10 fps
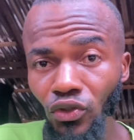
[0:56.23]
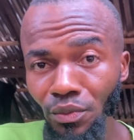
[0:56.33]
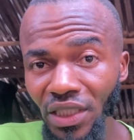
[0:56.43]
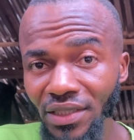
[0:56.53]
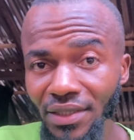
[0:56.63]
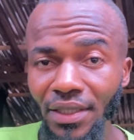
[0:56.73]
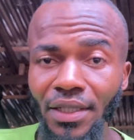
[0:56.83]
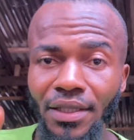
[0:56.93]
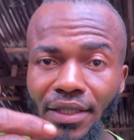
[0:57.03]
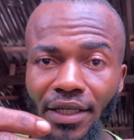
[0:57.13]
to mix
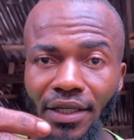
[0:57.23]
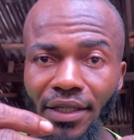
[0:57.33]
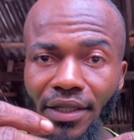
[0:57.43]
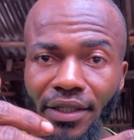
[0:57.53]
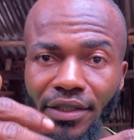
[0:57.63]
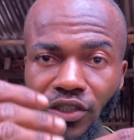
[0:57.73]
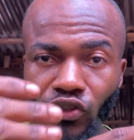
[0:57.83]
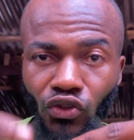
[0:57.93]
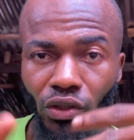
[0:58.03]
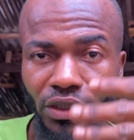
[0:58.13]
the
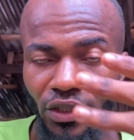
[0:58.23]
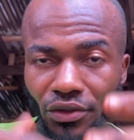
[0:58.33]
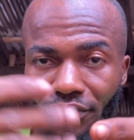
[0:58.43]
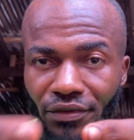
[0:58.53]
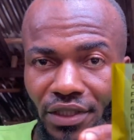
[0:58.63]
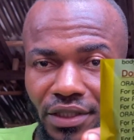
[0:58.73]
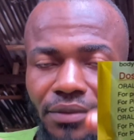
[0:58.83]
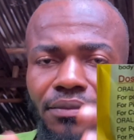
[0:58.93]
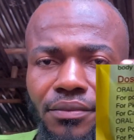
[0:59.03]
drugs in your feed,